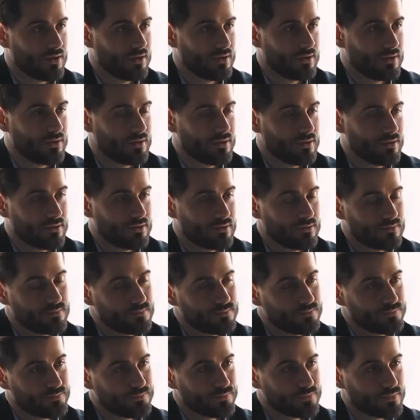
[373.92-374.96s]
when you do
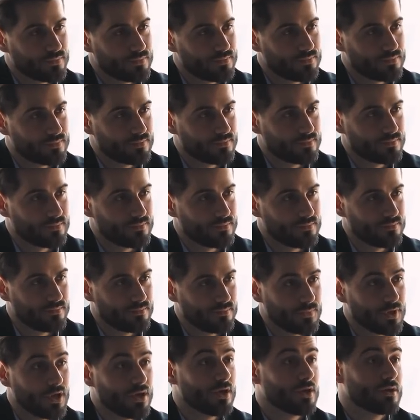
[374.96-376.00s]
get to an interview
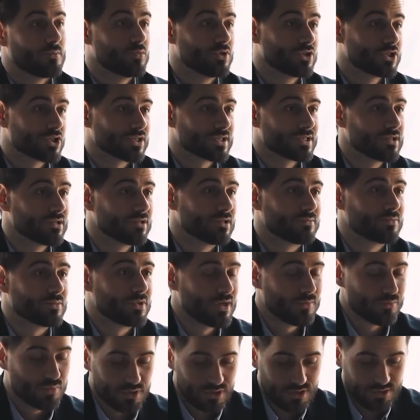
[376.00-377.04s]
and you can
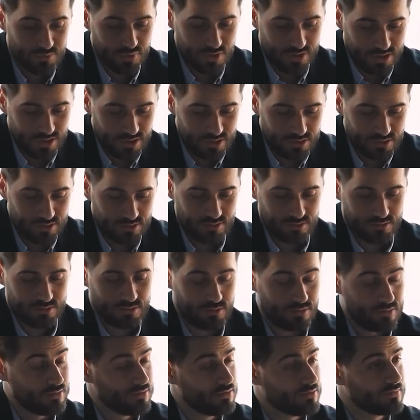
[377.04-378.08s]
mention all these things on
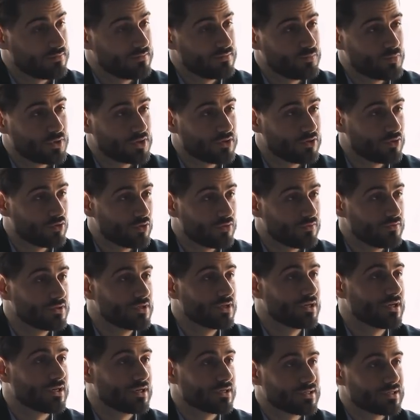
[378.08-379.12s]
your resume as
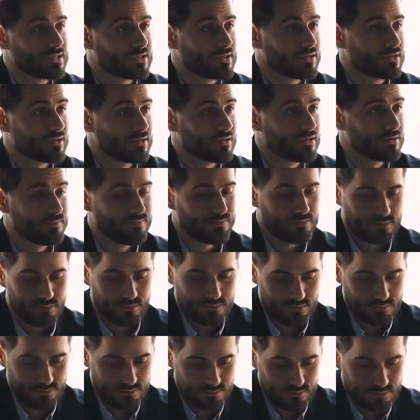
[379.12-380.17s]
projects and things that
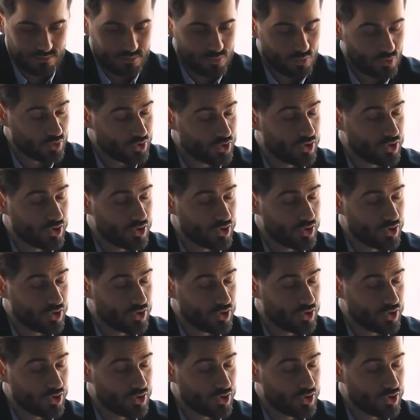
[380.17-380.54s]
you have worked